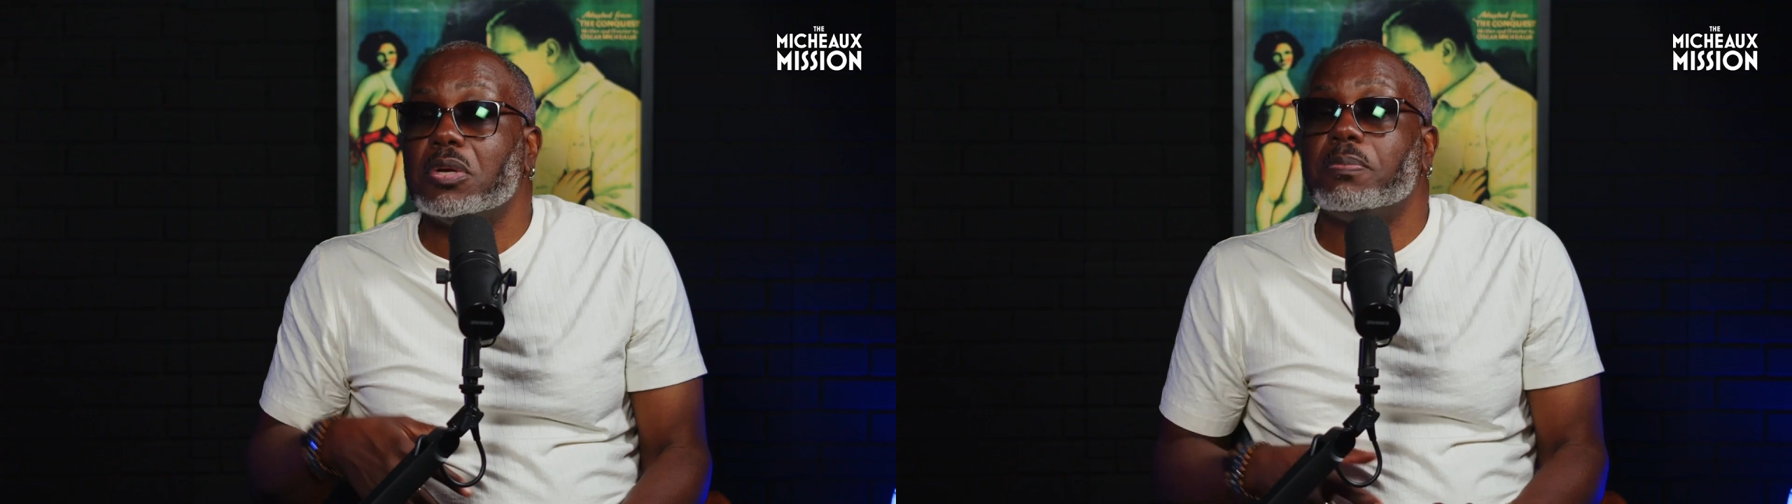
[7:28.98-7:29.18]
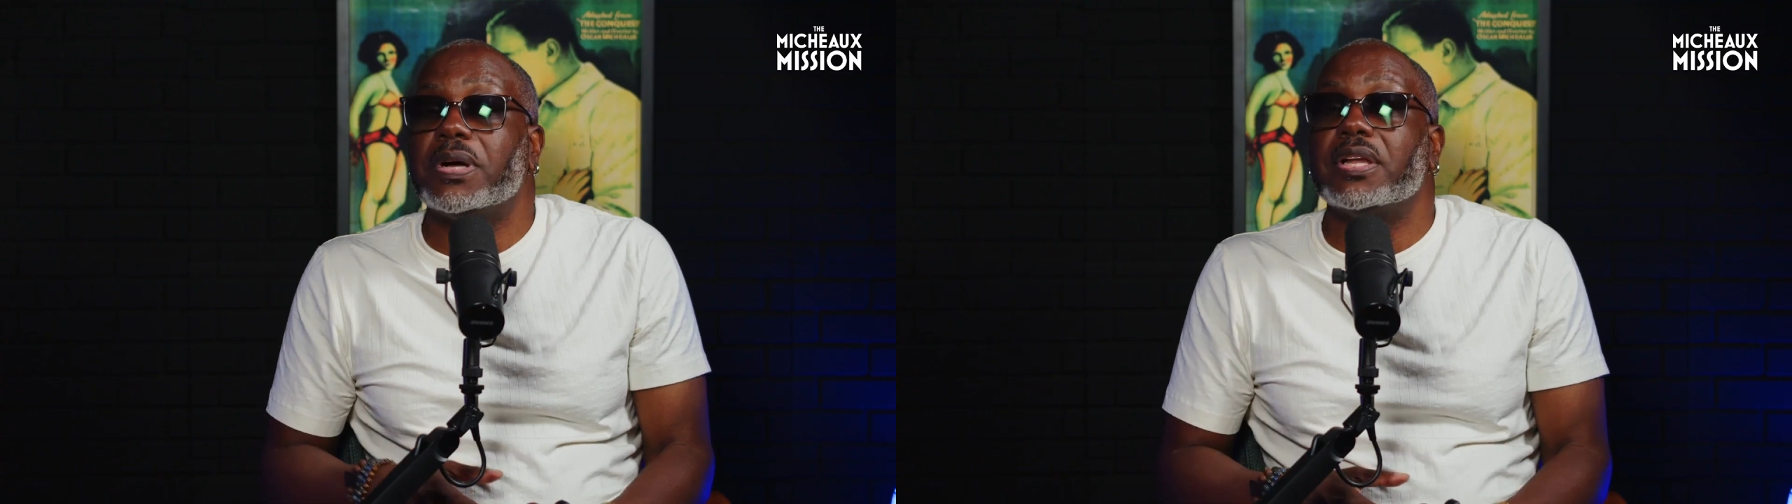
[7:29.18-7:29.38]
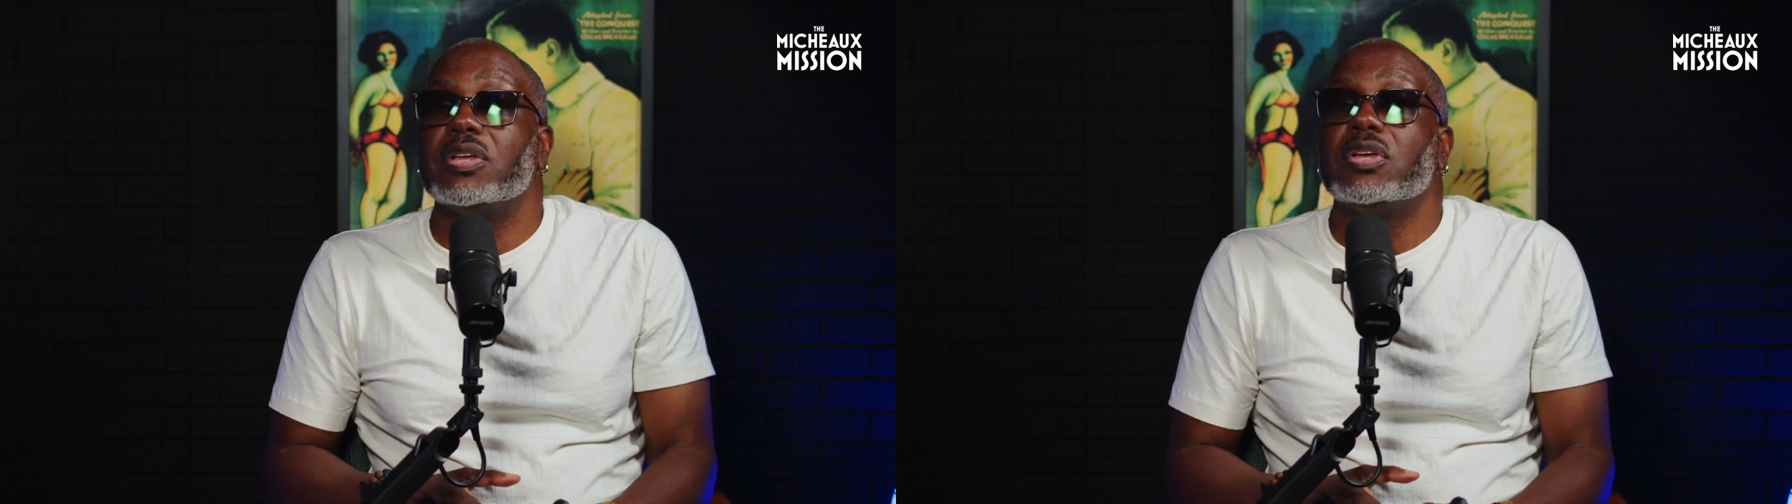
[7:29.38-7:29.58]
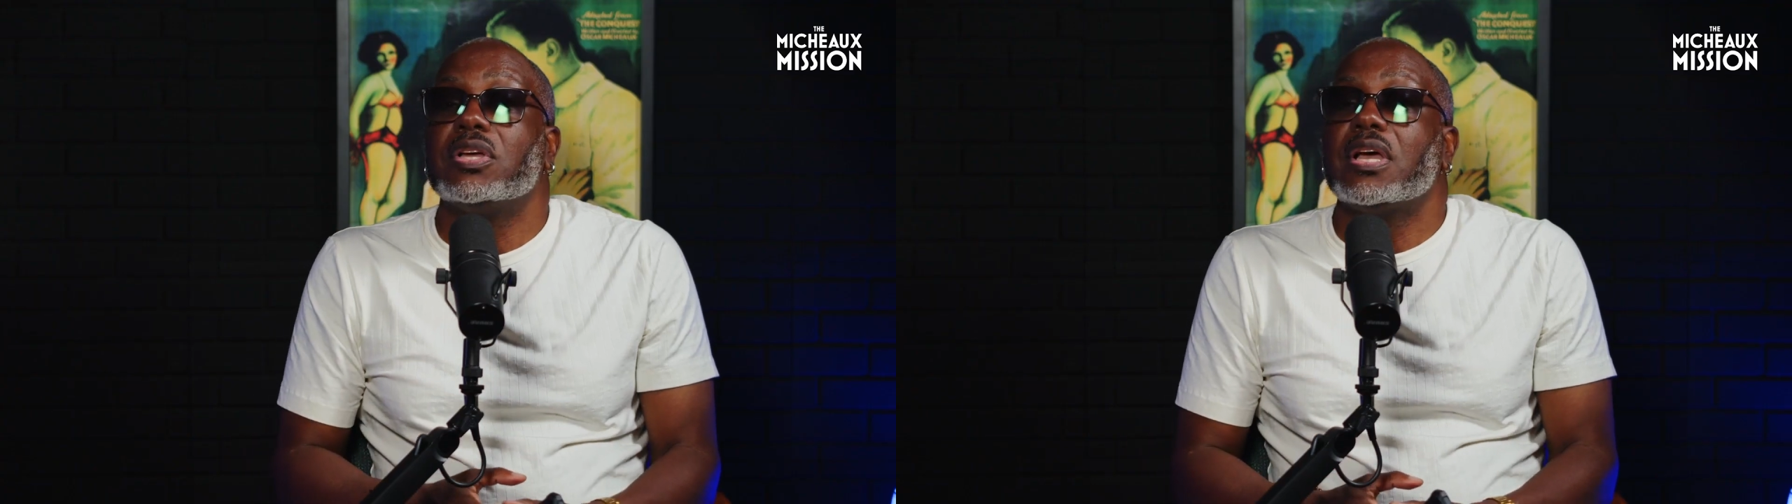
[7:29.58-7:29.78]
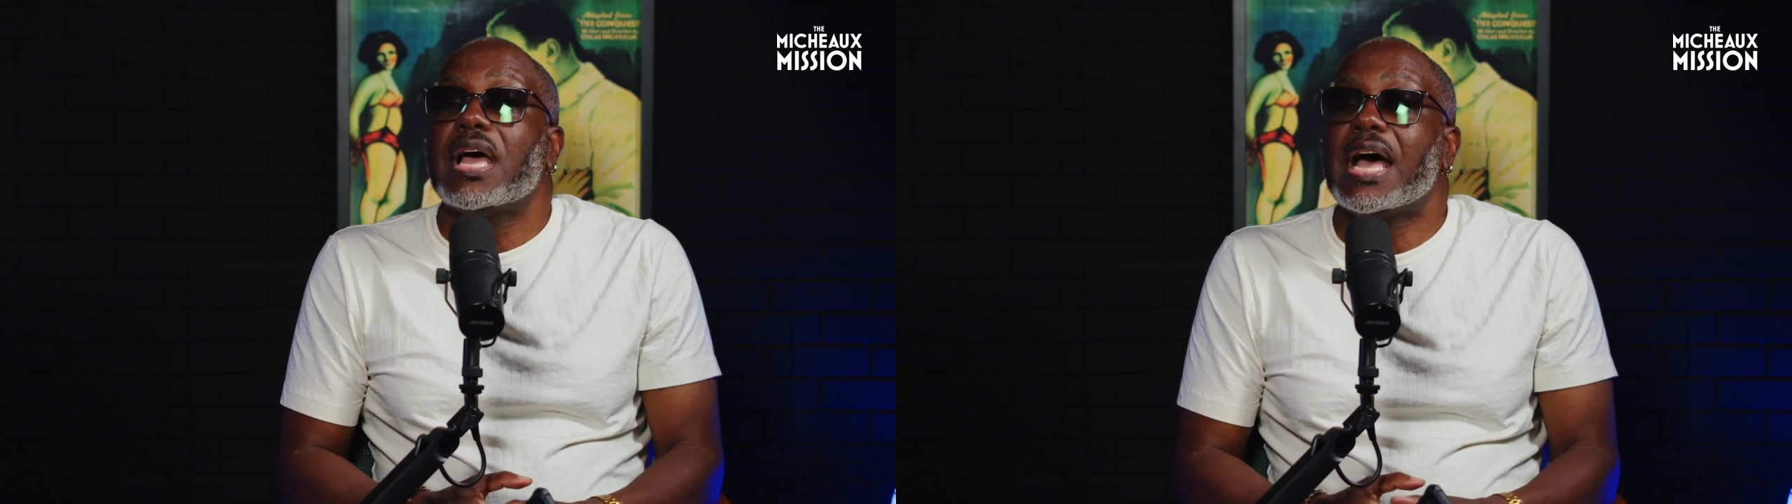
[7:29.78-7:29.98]
But
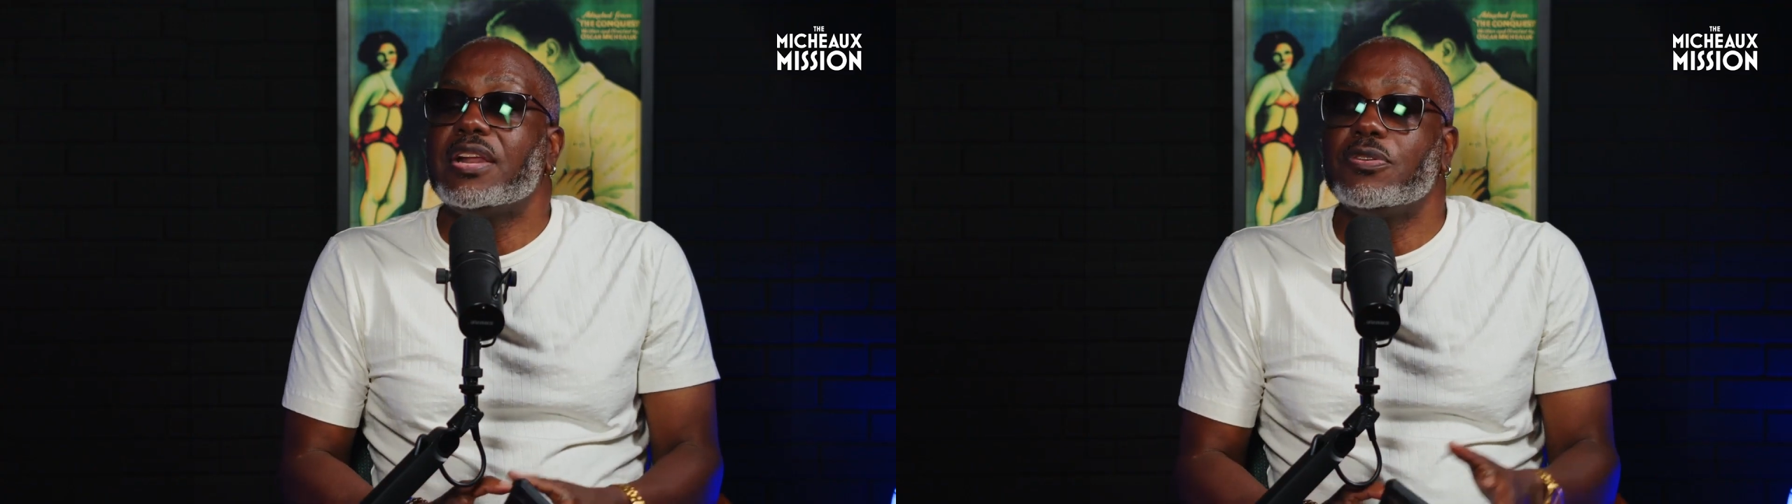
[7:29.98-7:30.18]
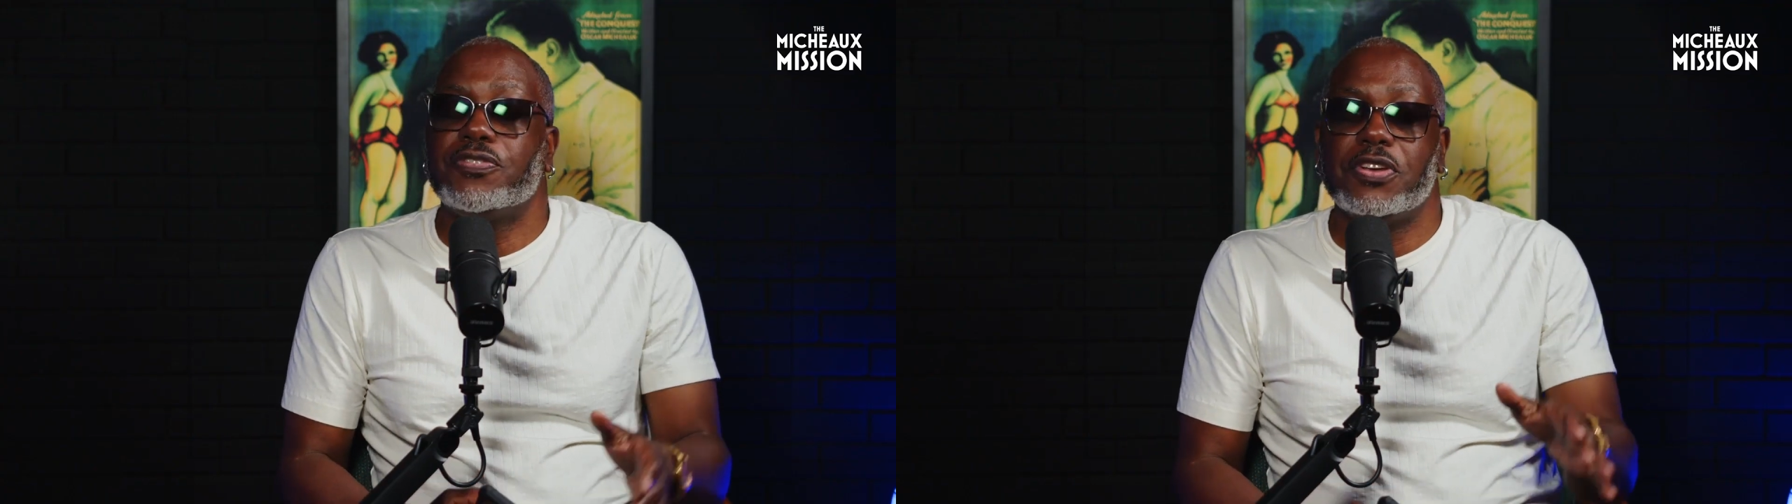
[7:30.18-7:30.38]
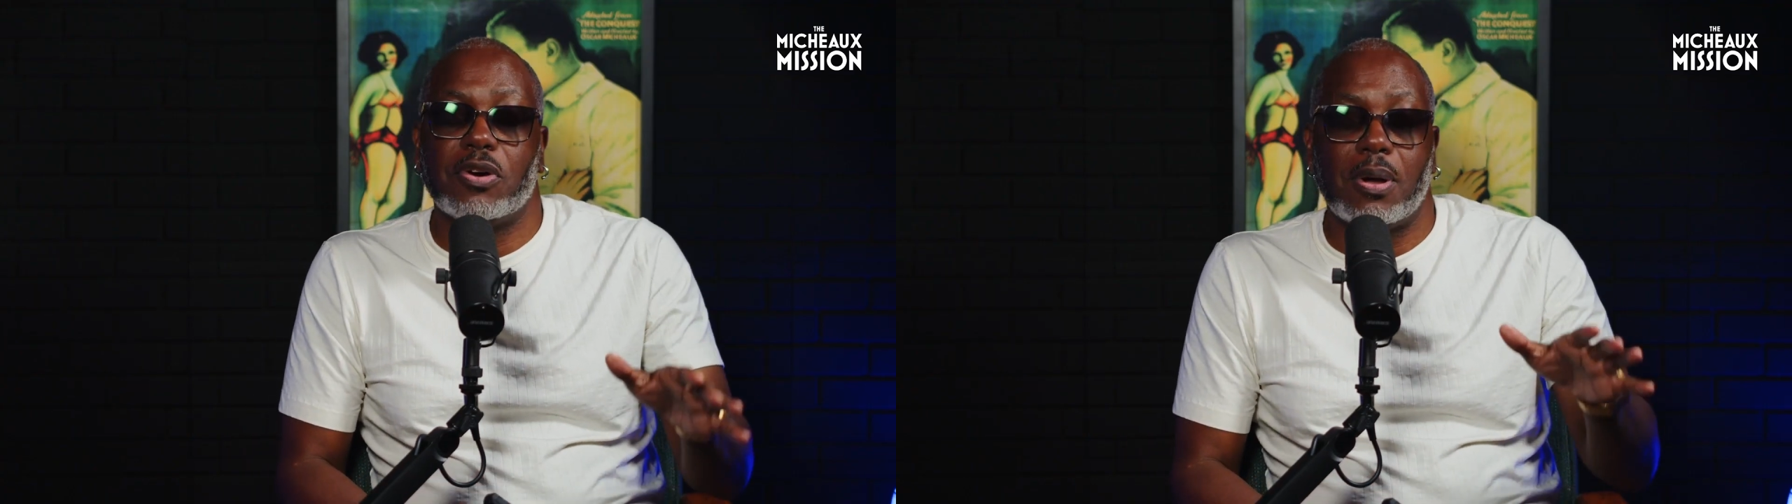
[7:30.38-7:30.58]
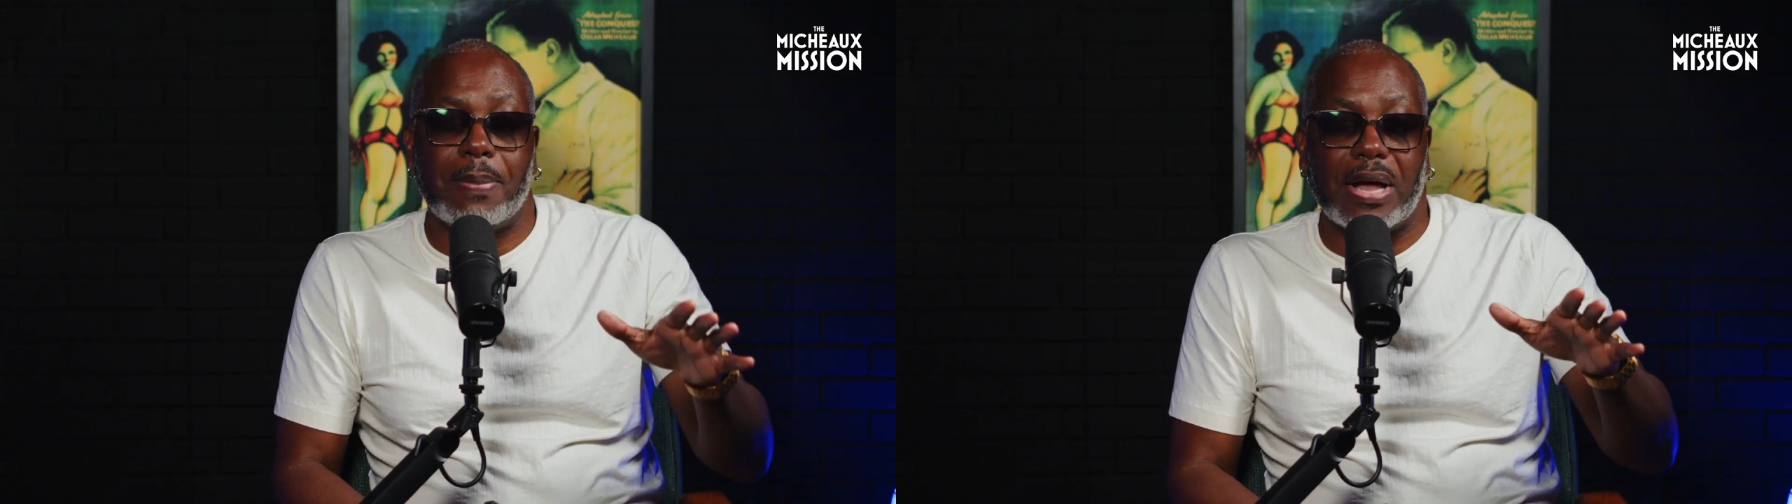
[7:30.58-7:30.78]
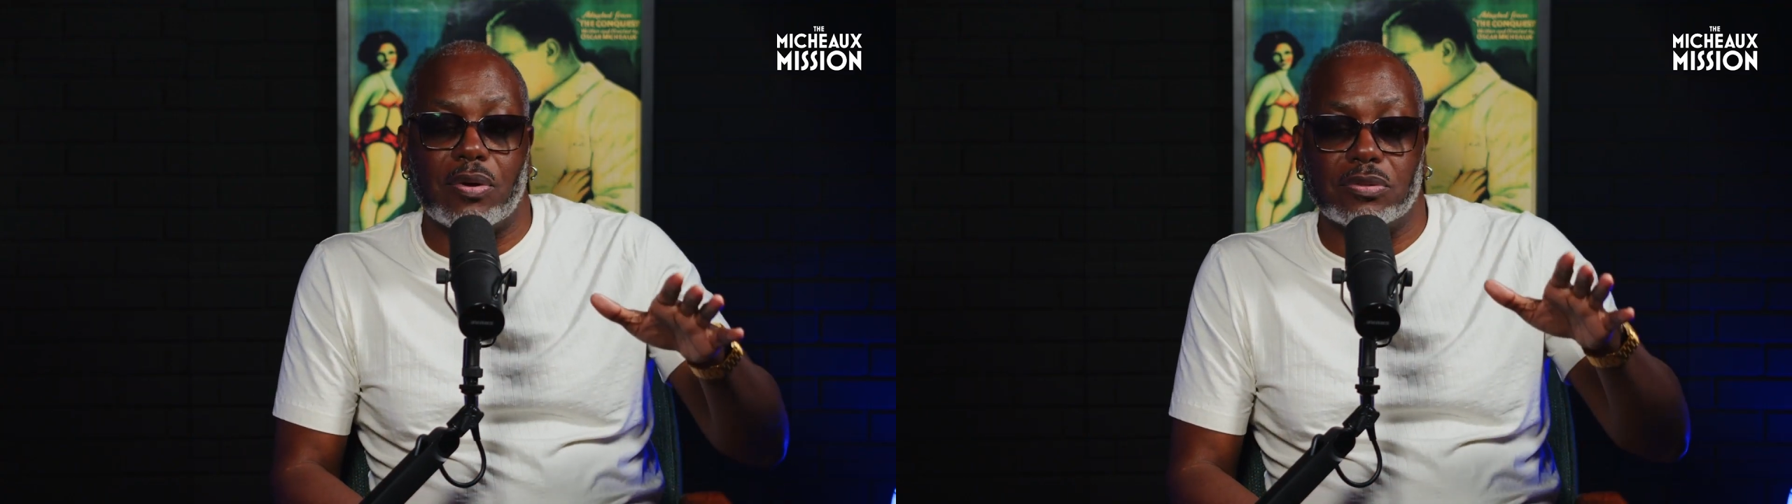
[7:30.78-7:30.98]
how do you feel
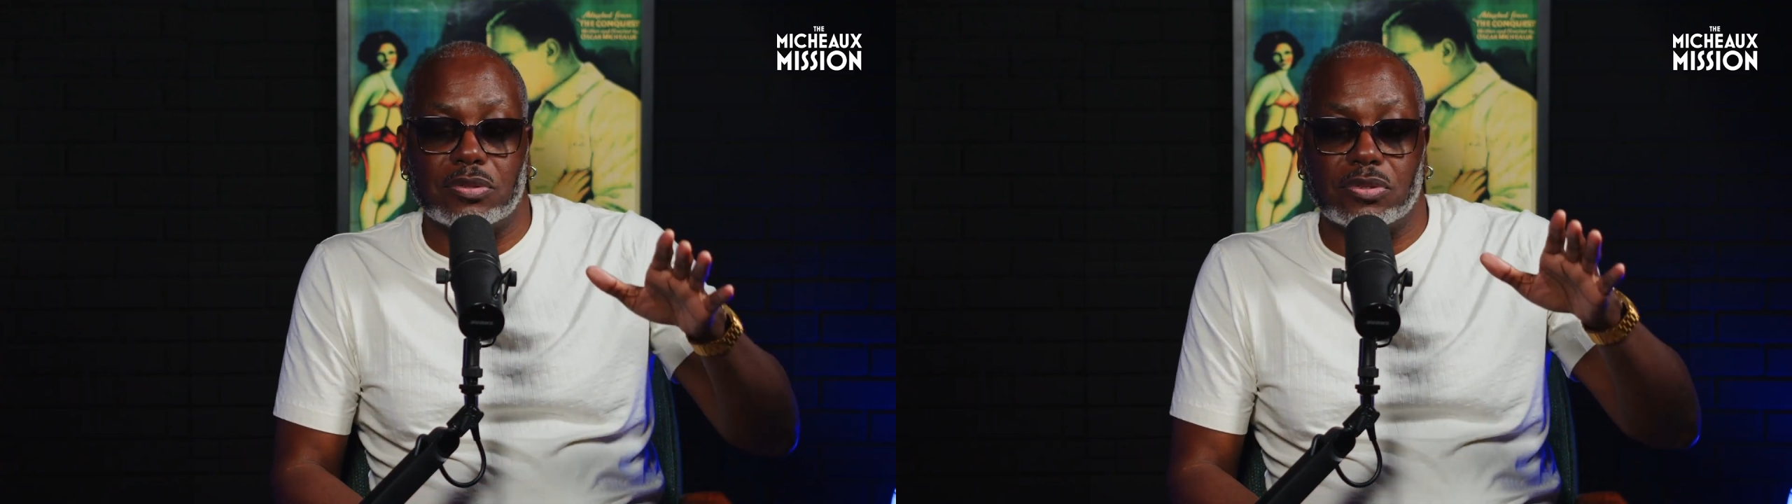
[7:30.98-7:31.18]
about